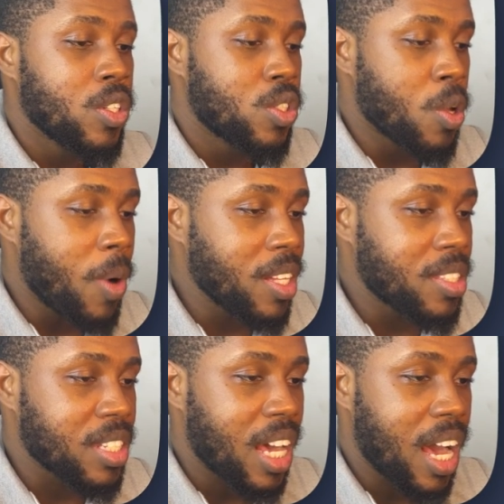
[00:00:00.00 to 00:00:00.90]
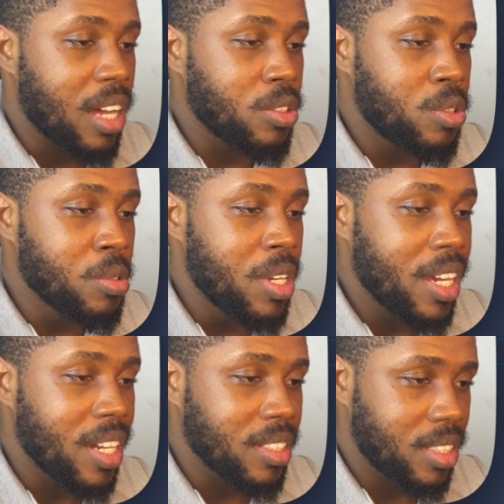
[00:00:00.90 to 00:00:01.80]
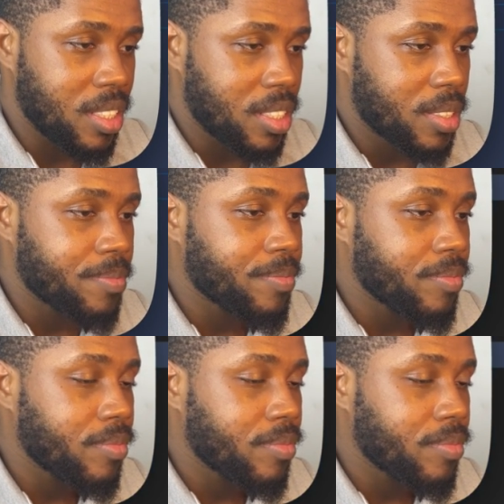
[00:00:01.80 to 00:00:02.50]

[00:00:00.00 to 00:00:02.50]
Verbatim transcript: So what I'll do here is this.